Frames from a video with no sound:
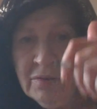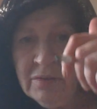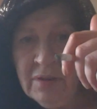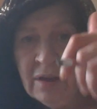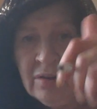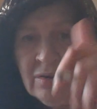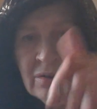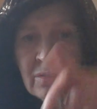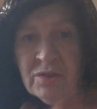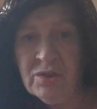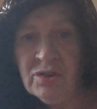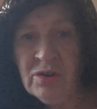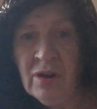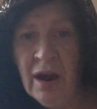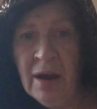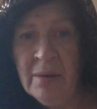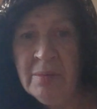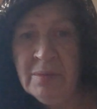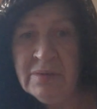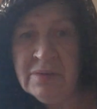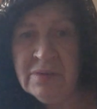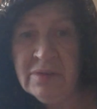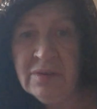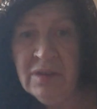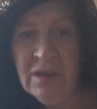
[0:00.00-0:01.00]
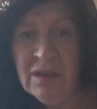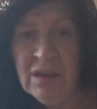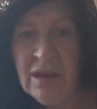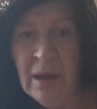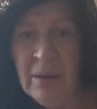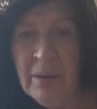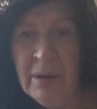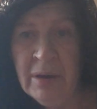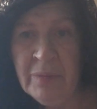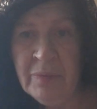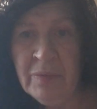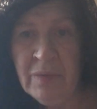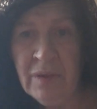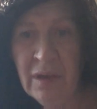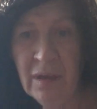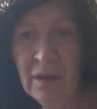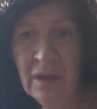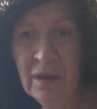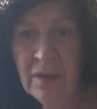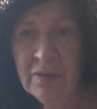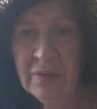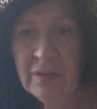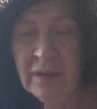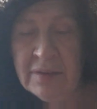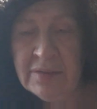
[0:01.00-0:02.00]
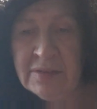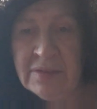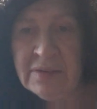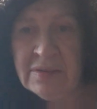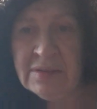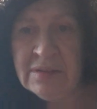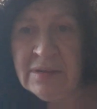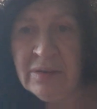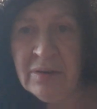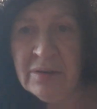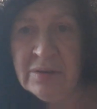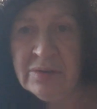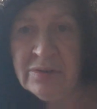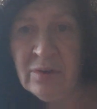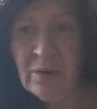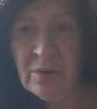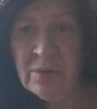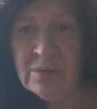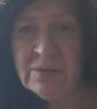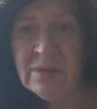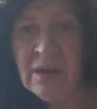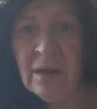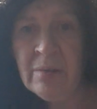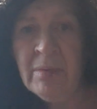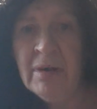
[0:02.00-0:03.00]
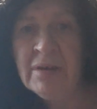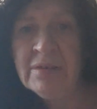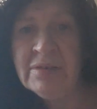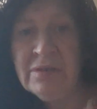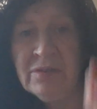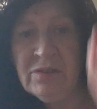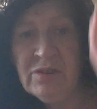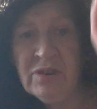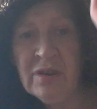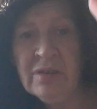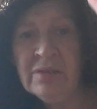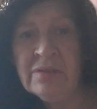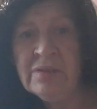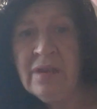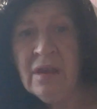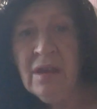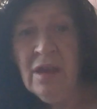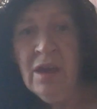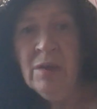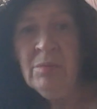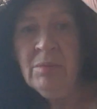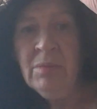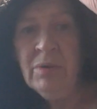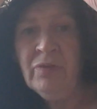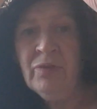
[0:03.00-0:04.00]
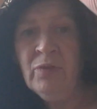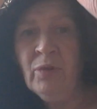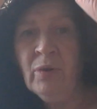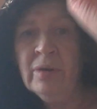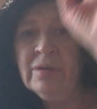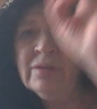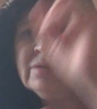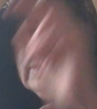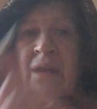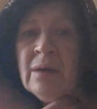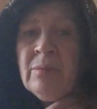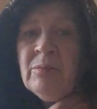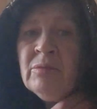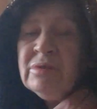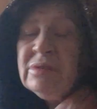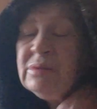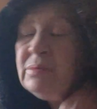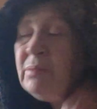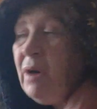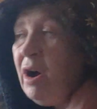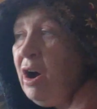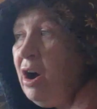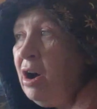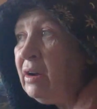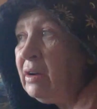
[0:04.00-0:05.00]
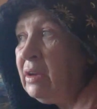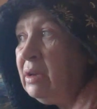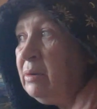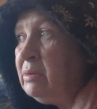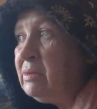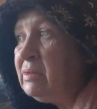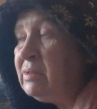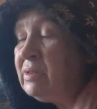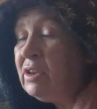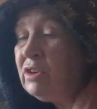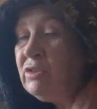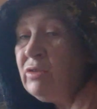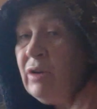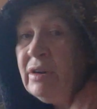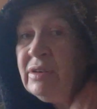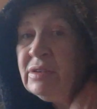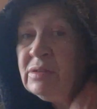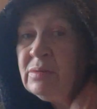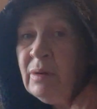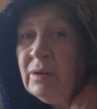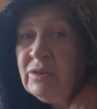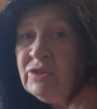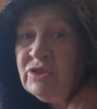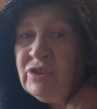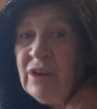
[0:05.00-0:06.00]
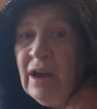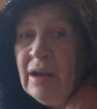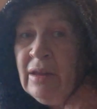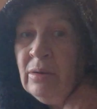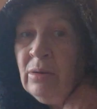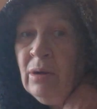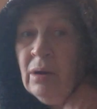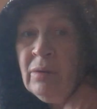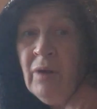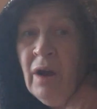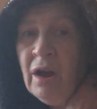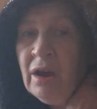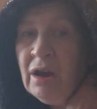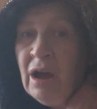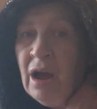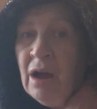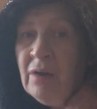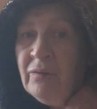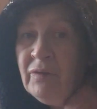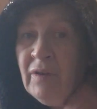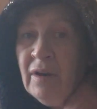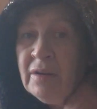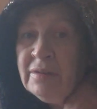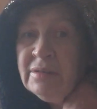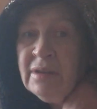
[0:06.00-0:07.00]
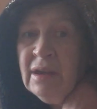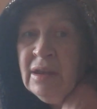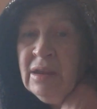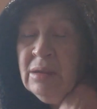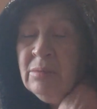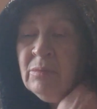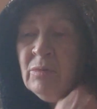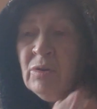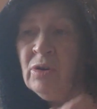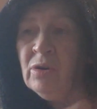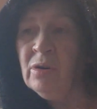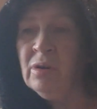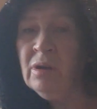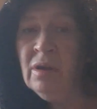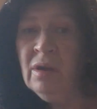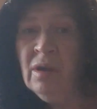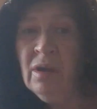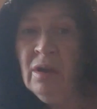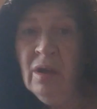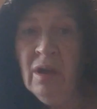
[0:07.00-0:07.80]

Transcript: Dagon Tribes, you're going. That's the serious dog style messages. Before his name was Mark, he was the Great Swan channel. I can't find it anymore.